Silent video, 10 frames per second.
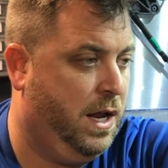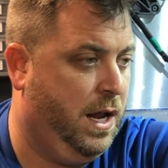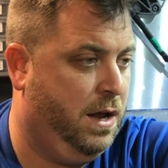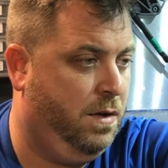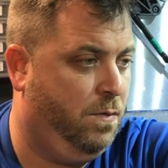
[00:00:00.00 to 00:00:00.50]

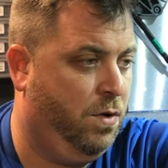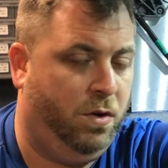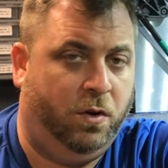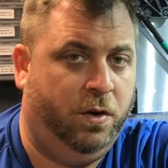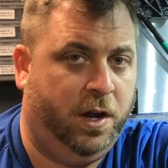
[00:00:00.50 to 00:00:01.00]
and we're
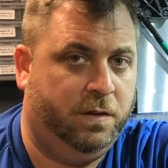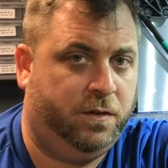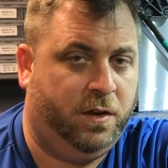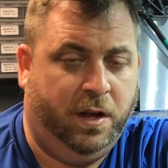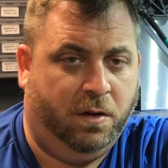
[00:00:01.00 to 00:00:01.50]
learning a
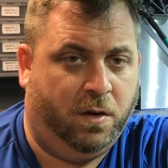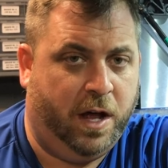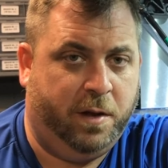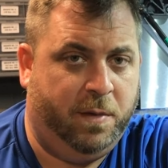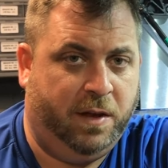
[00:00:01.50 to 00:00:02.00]
skill,
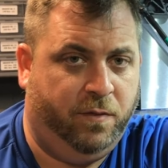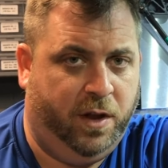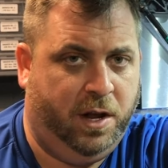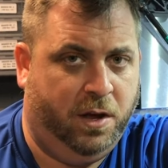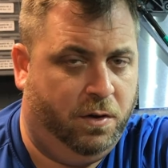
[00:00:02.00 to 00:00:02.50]
how to make
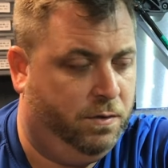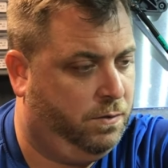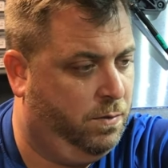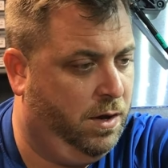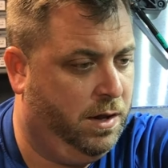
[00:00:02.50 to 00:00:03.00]

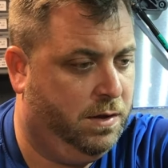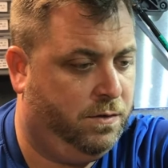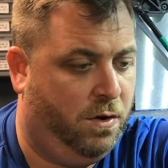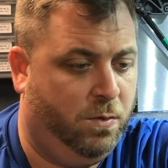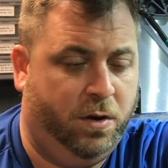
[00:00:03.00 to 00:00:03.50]
videos, really,
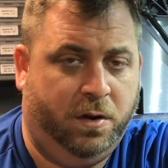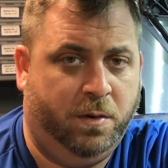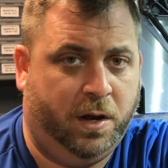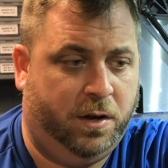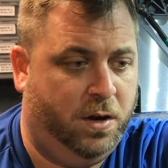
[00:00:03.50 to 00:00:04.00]
is all we're
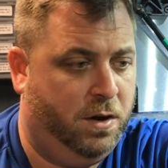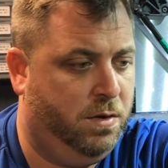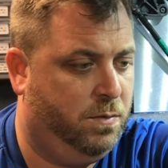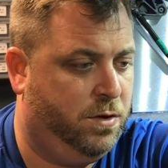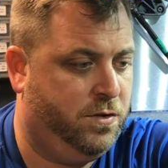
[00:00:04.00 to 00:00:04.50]
doing, you
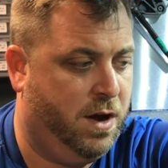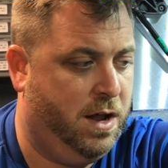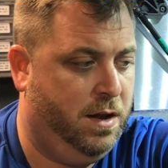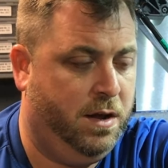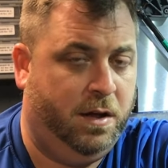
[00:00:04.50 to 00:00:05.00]
know, and we're
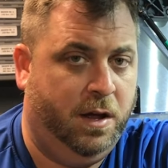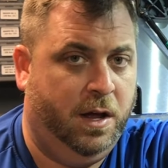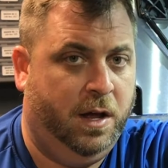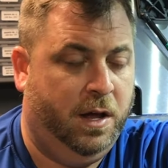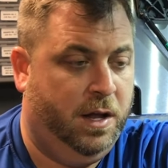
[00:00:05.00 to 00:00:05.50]
trying to
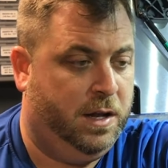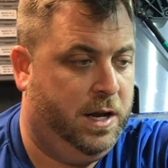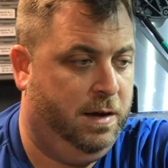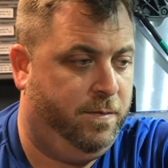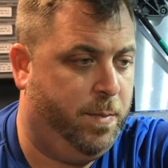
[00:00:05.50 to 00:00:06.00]

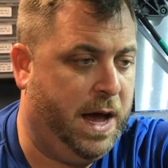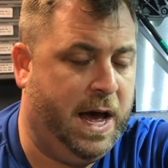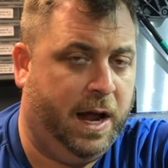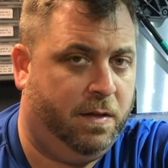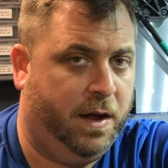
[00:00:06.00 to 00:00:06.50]
give
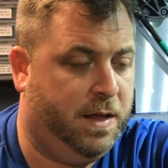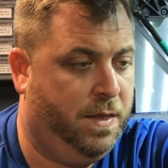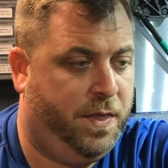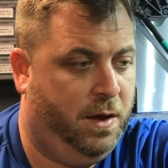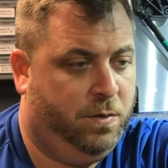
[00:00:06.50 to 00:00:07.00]
back, like
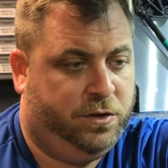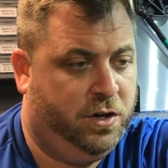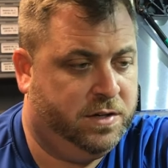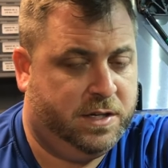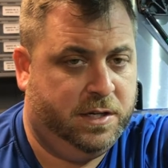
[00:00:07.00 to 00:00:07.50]
that thing with
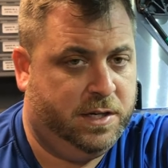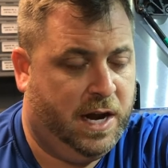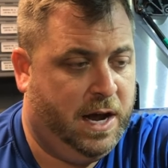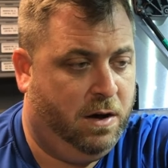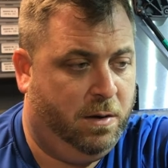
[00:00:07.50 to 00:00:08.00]
Justin
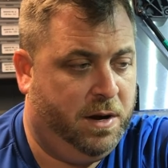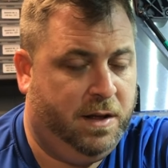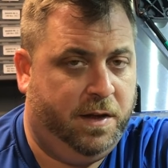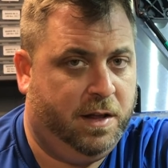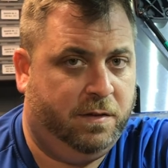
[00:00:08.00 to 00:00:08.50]
Dow. I mean,
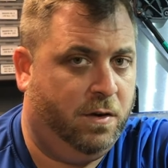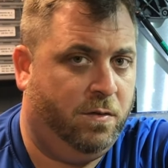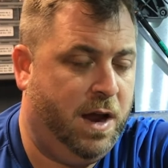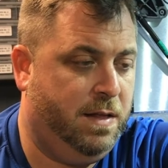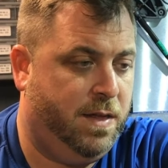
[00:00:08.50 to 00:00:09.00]
I think that's a
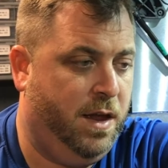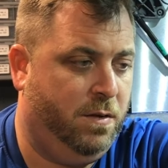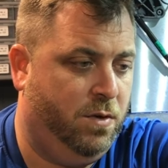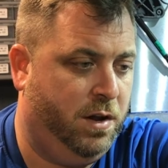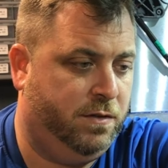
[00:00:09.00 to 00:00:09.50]
great
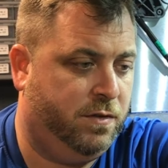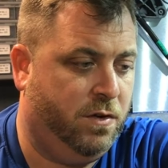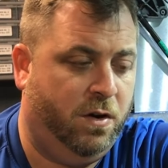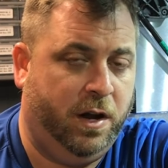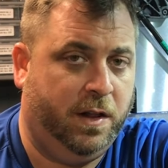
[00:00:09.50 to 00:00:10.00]
thing, what he's
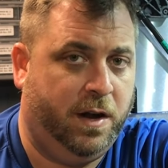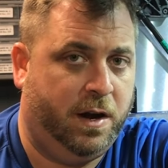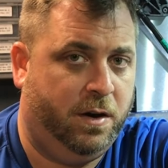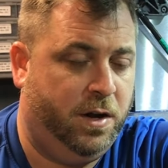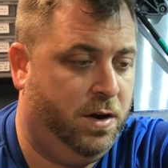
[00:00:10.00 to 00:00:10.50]
starting
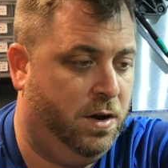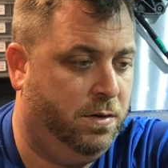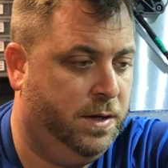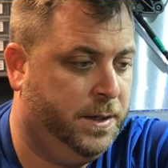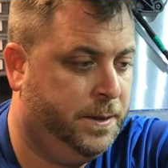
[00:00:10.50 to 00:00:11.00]
there, you know,